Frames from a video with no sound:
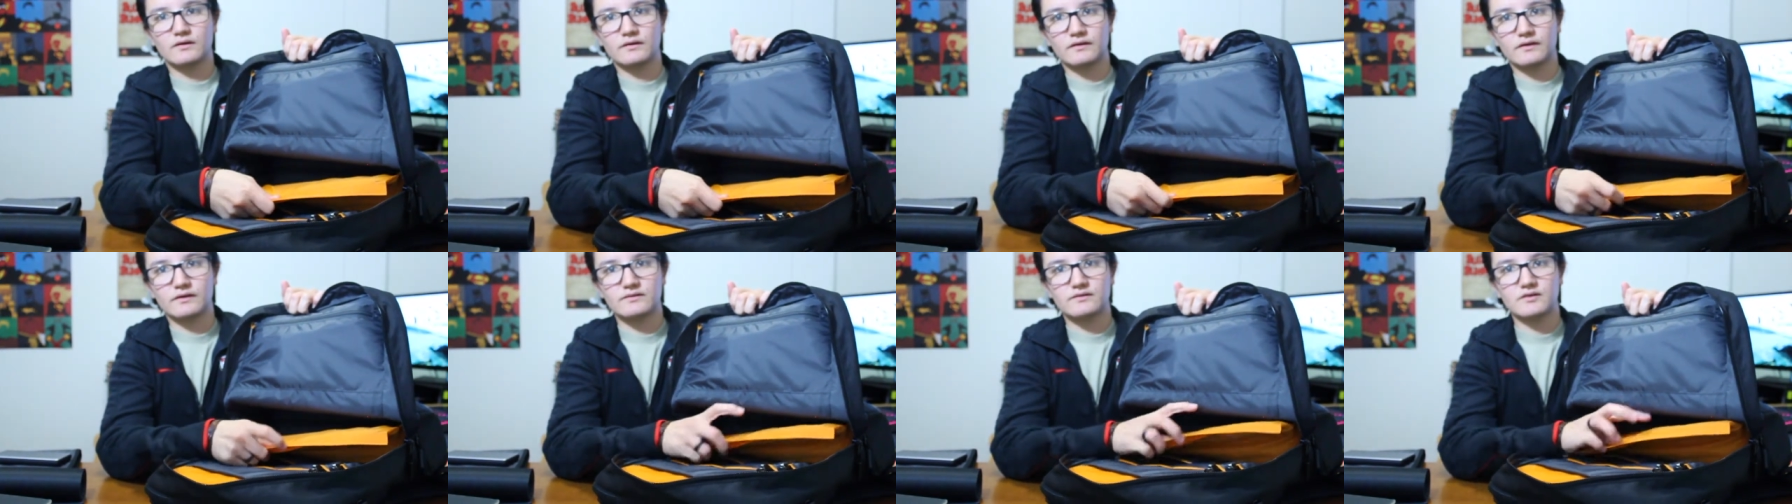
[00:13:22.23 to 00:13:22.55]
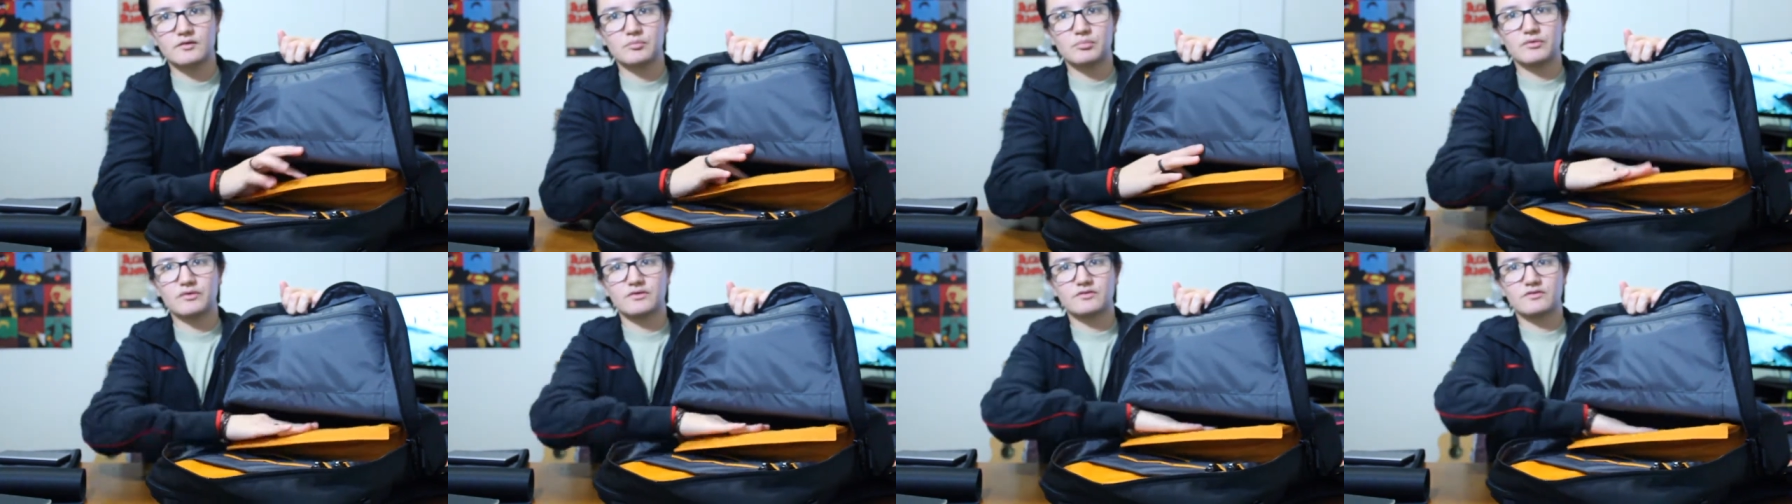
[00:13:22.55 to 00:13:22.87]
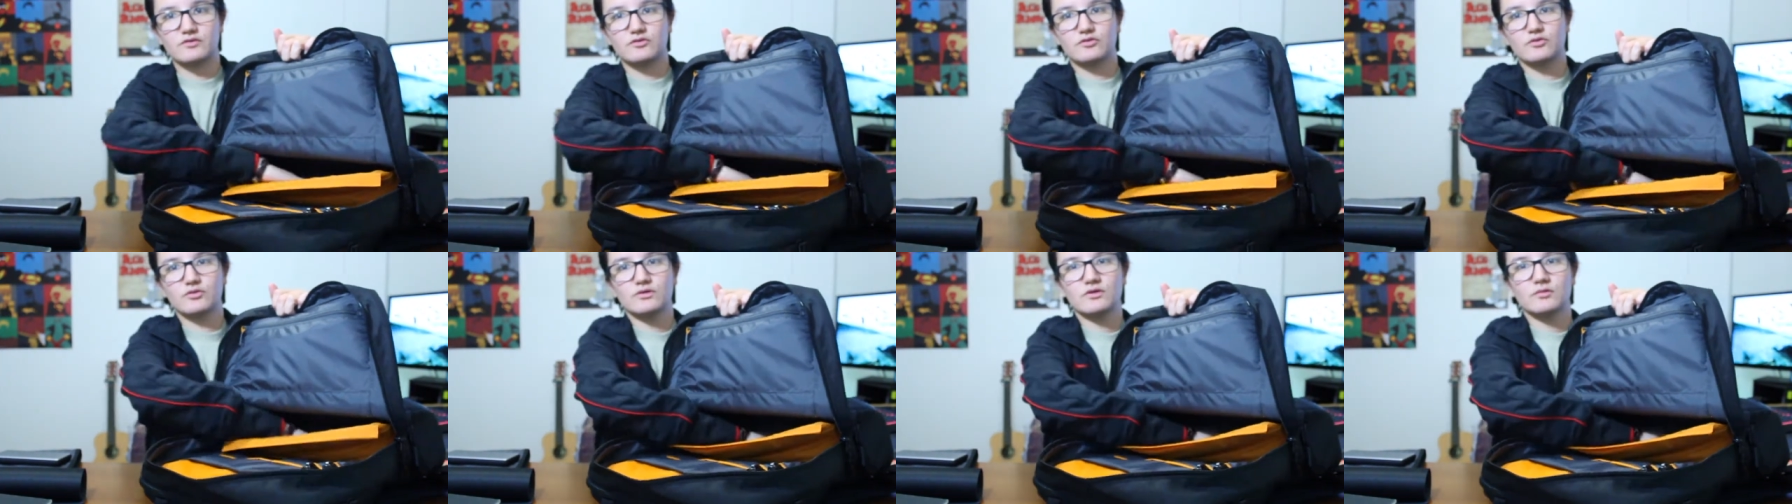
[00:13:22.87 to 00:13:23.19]
that
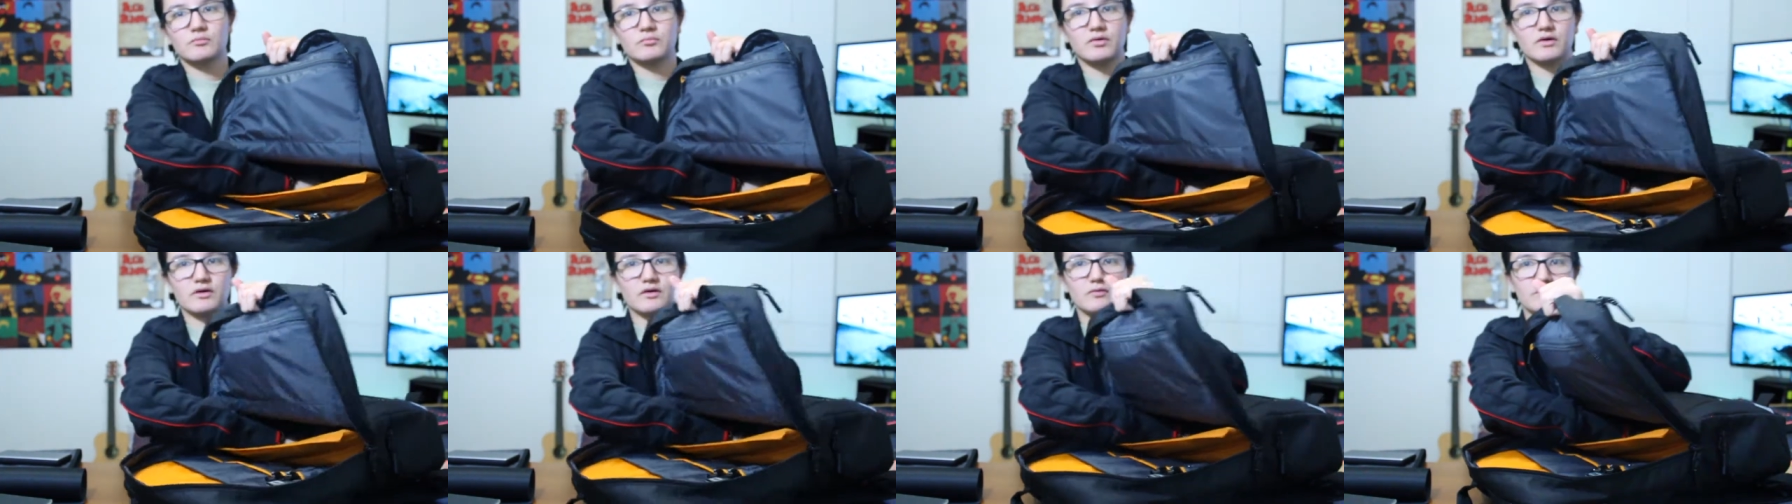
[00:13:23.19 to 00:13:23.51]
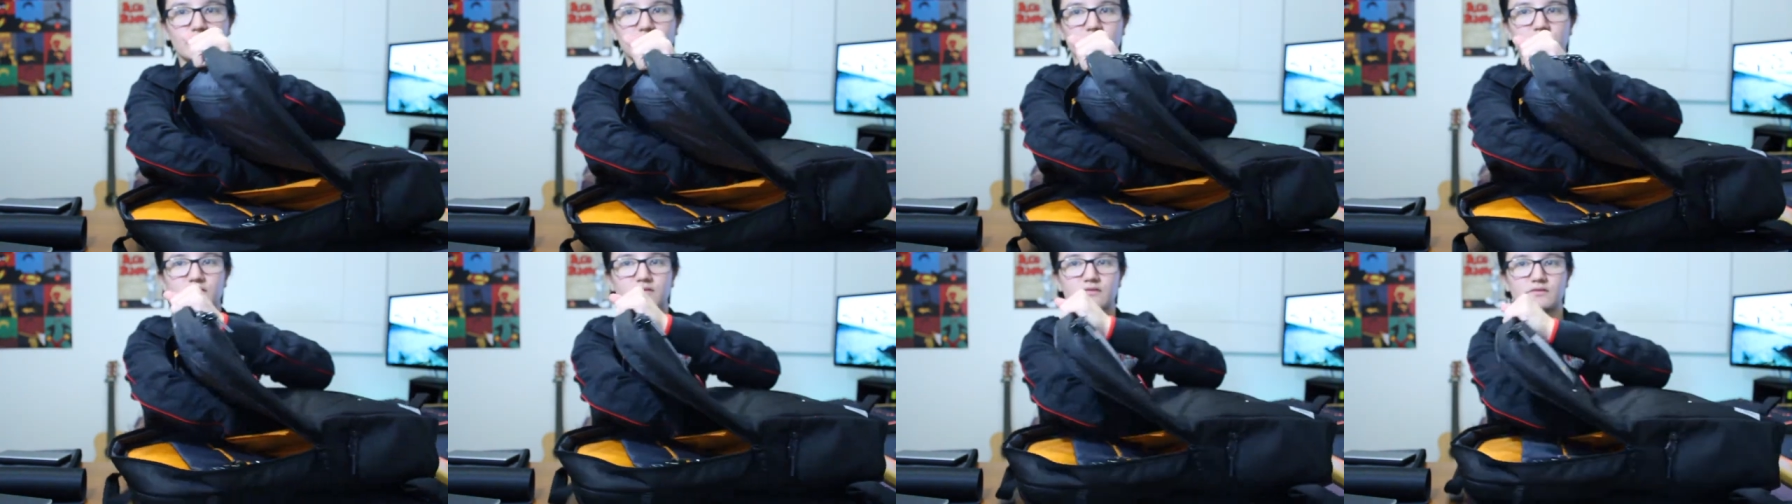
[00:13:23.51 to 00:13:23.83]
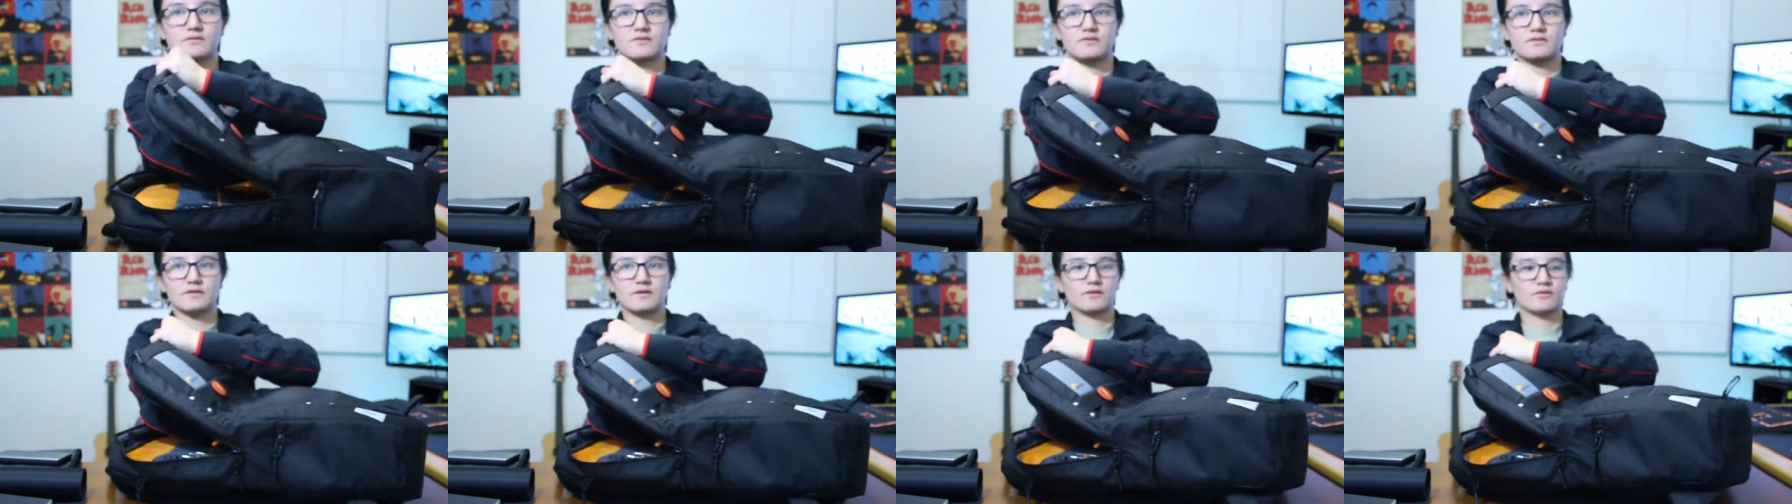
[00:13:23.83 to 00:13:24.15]
separates the two
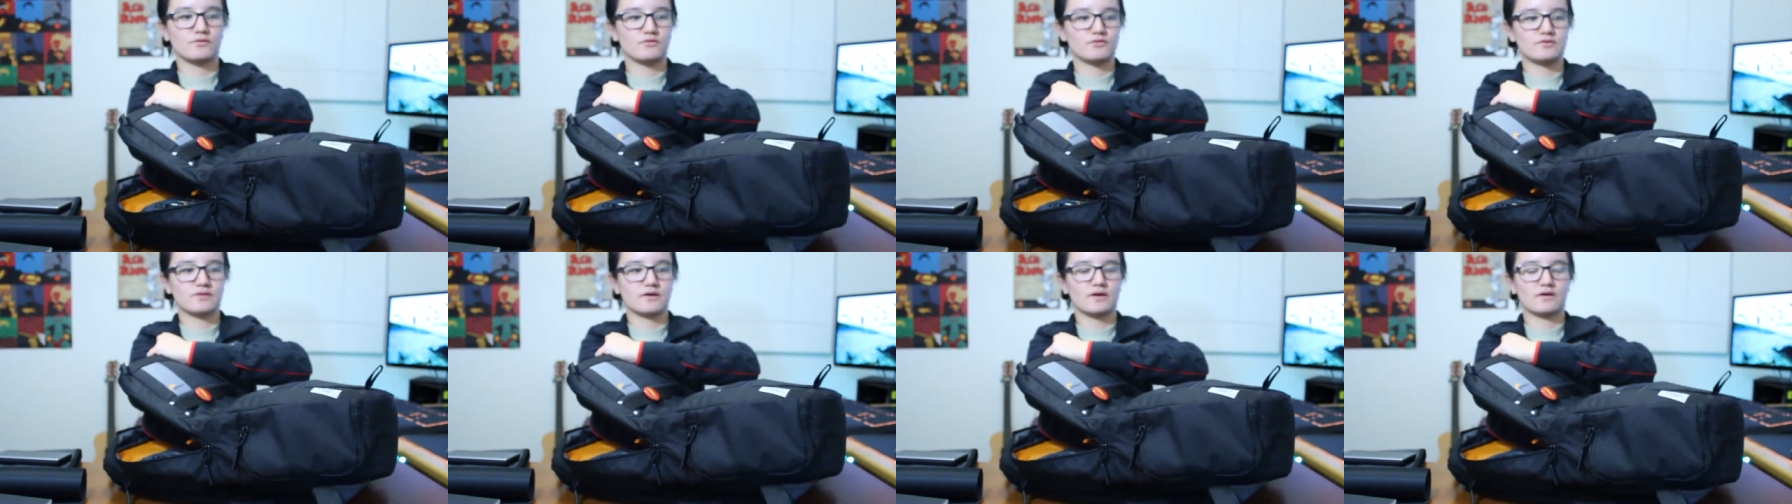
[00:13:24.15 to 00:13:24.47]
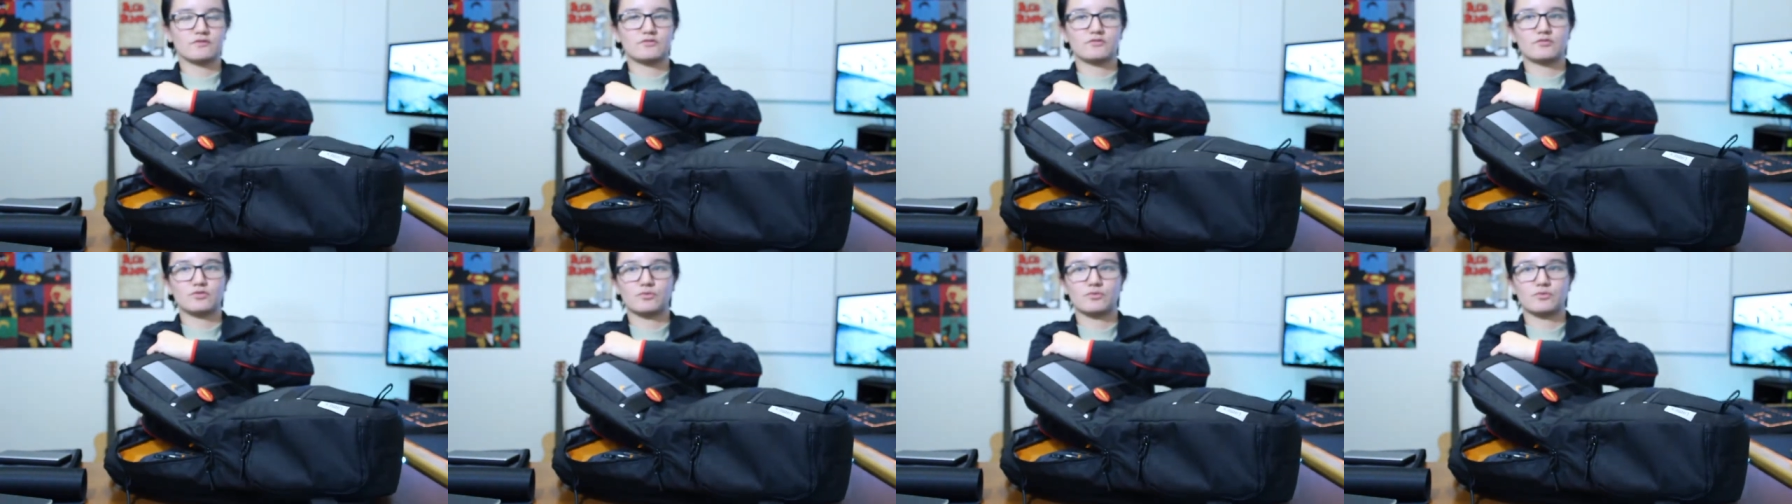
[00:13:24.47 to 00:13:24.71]
compartments that goes down